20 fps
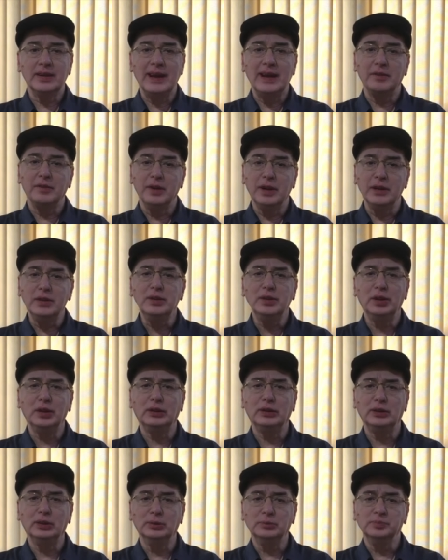language,
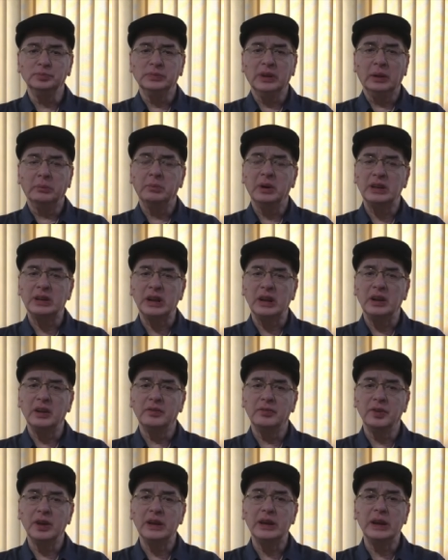but
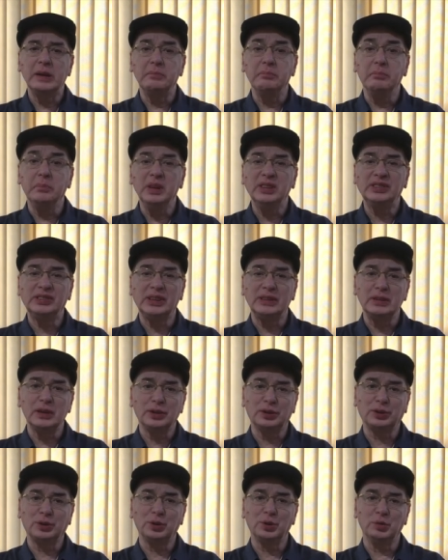a very
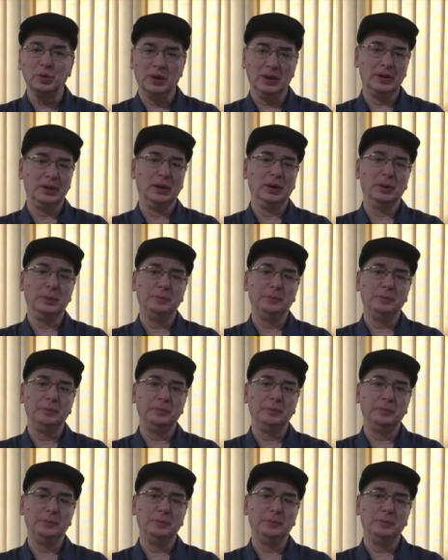misunderstood word.